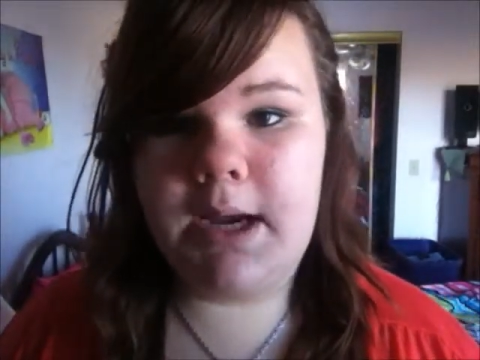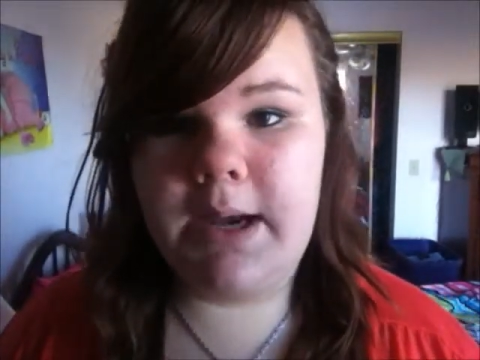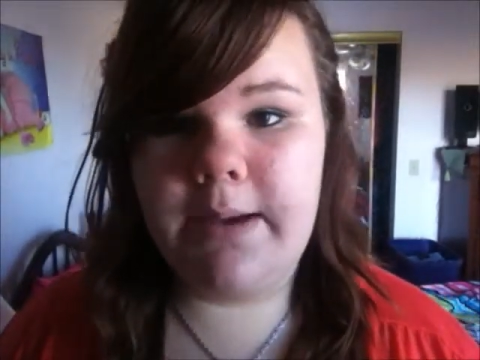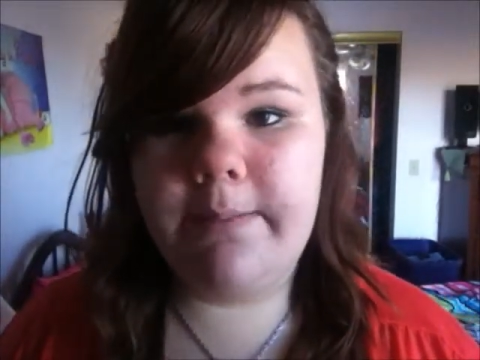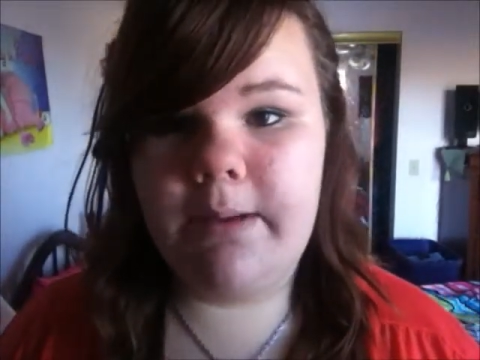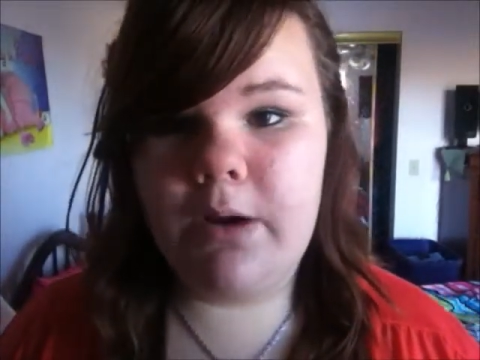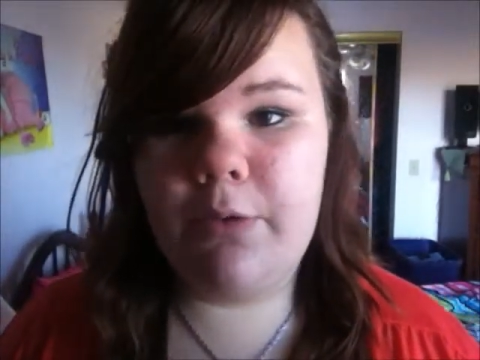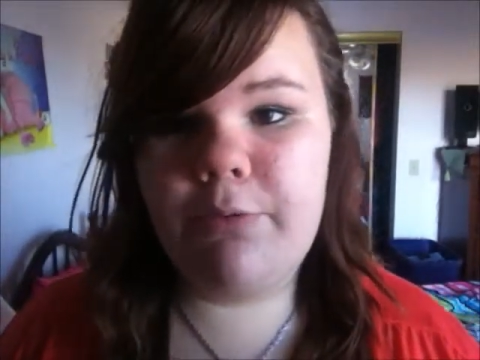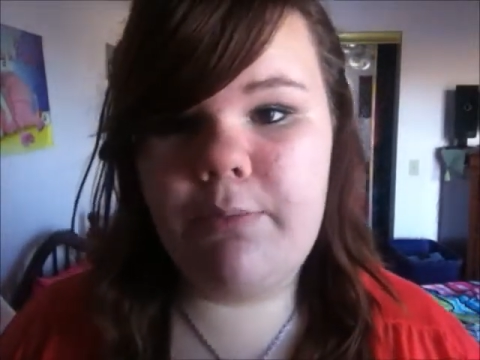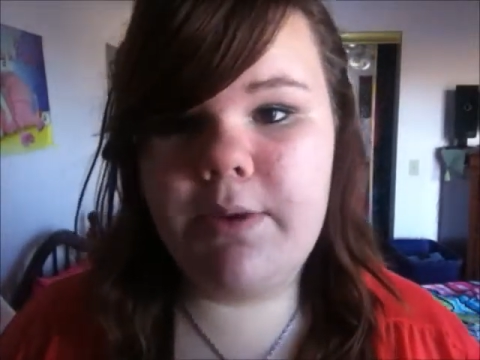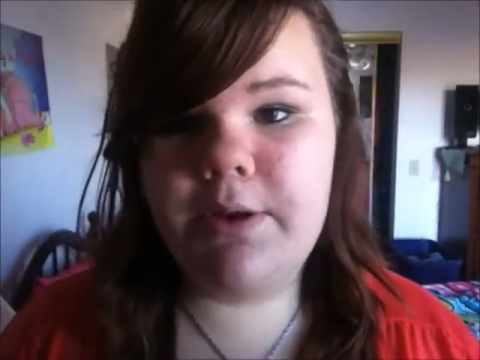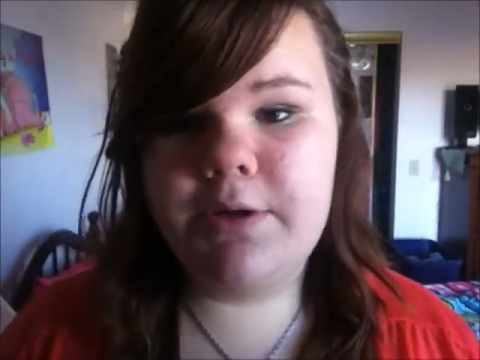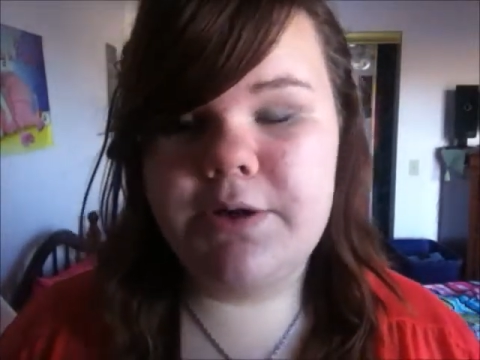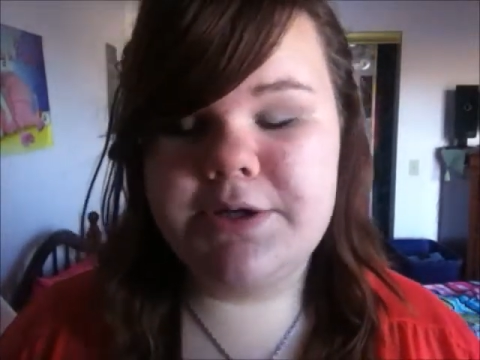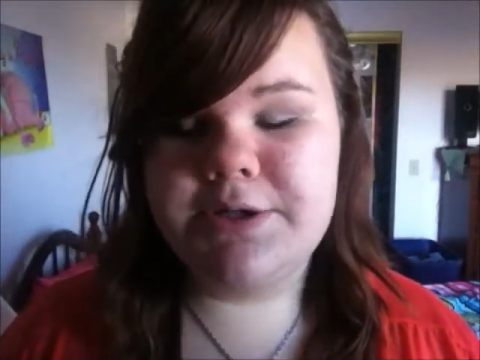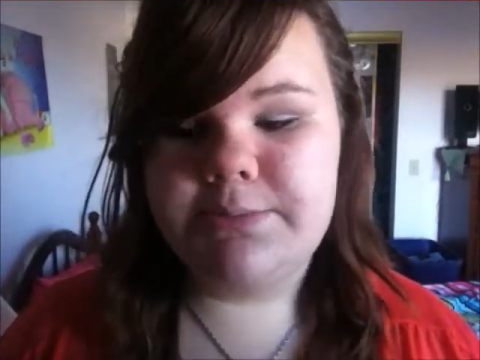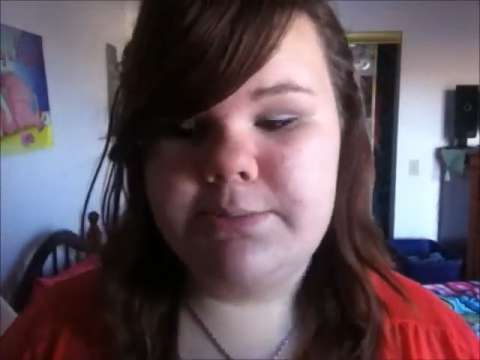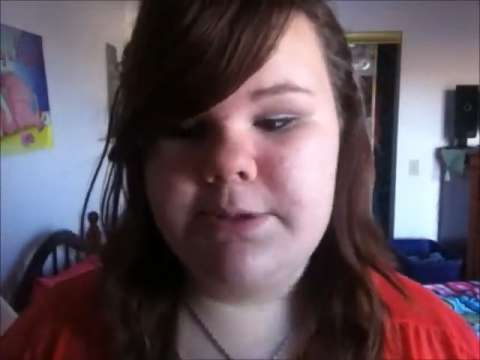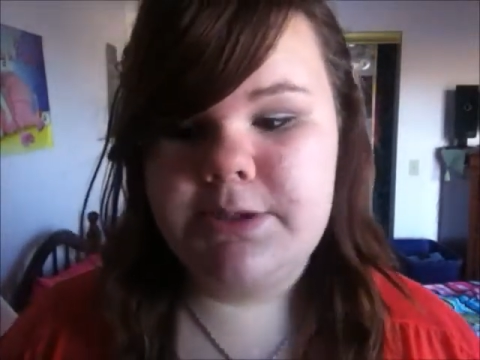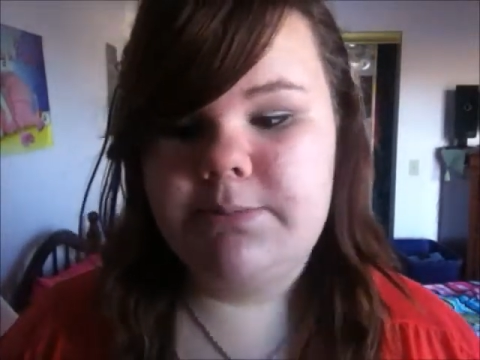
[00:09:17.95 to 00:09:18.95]
bought it with my
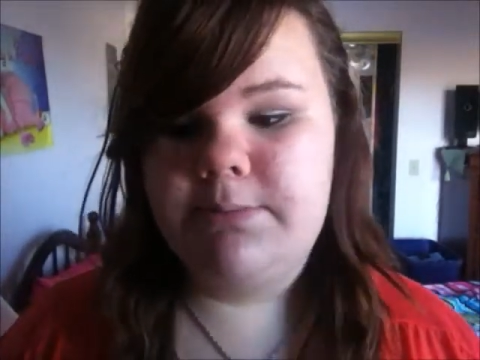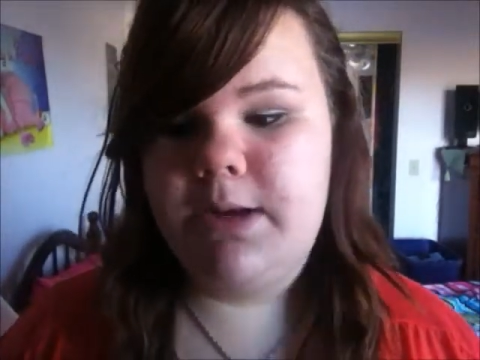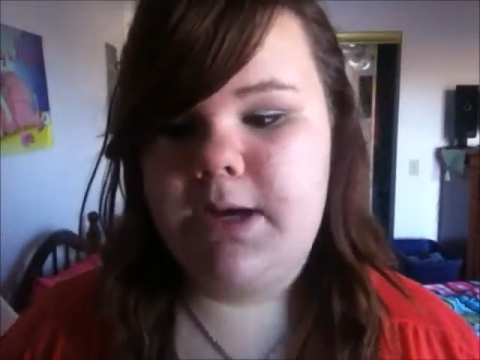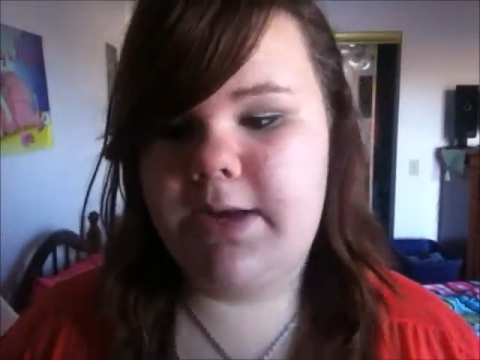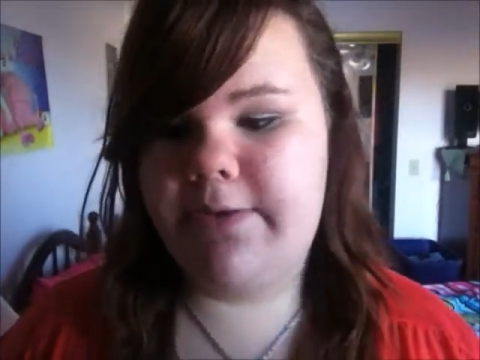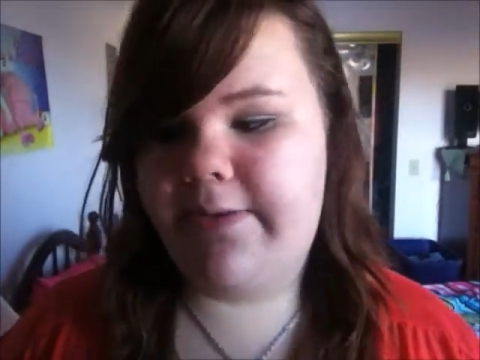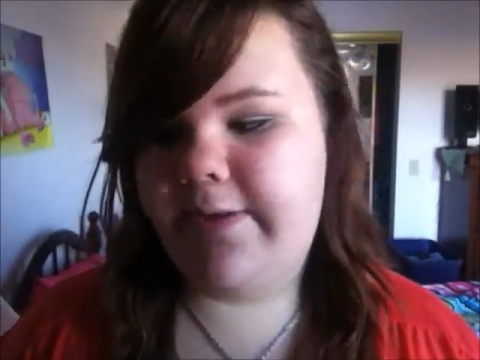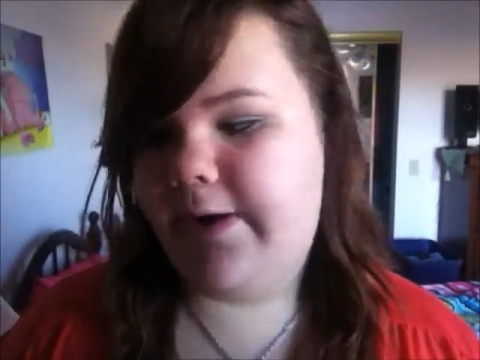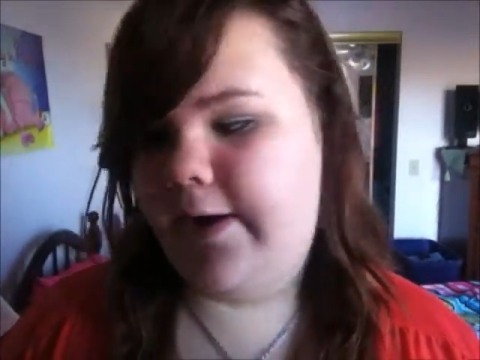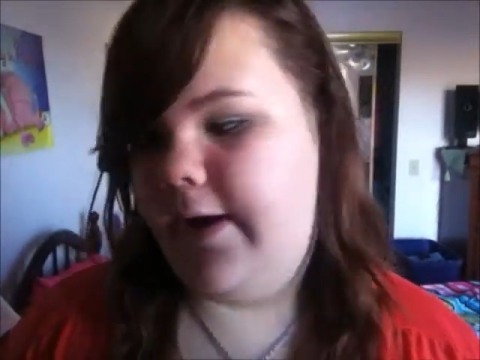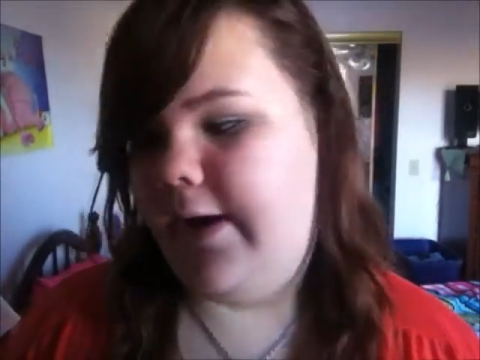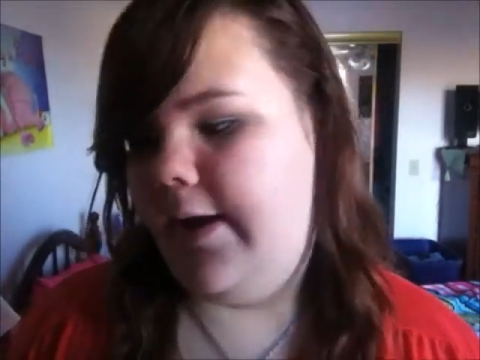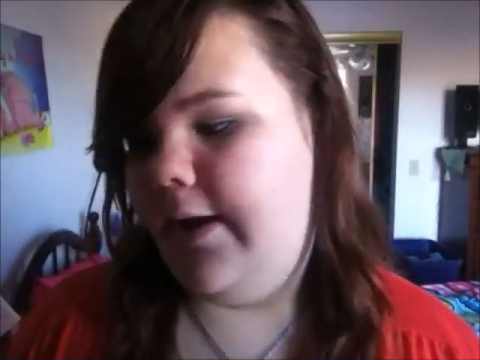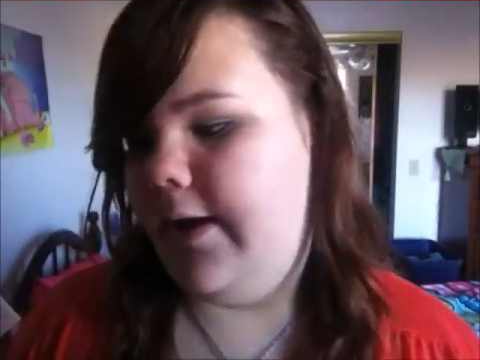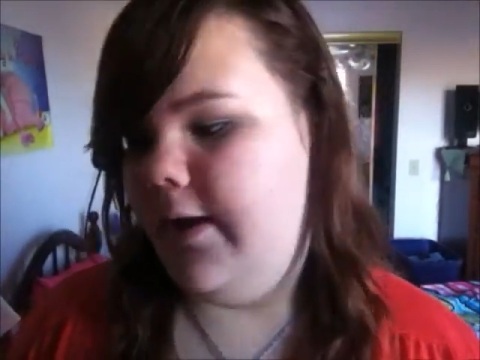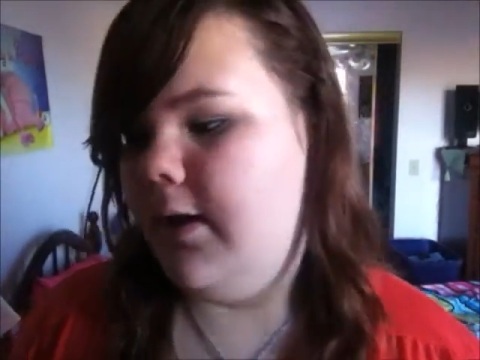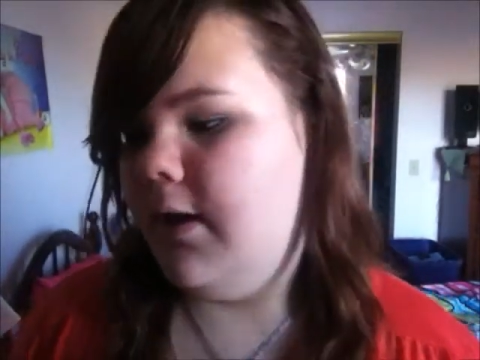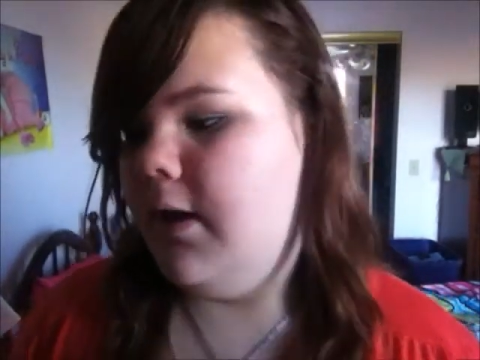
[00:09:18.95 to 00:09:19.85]
Christmas money that I had